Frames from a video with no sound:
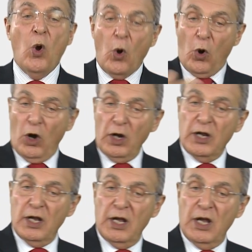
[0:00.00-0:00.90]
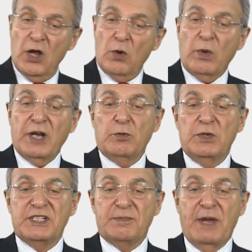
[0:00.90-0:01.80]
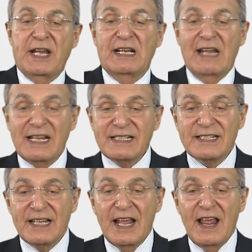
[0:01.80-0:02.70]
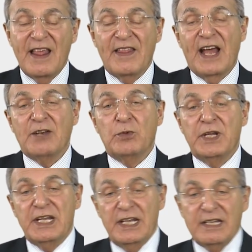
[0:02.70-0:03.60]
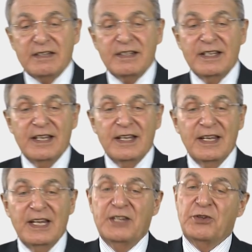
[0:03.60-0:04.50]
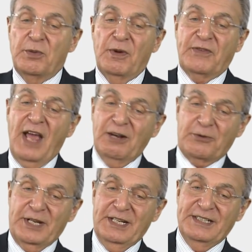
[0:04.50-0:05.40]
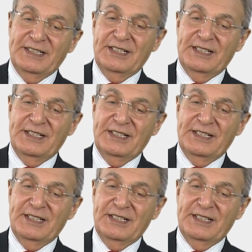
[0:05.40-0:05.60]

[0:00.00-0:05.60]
or when we spend less than we eat in terms of calorie.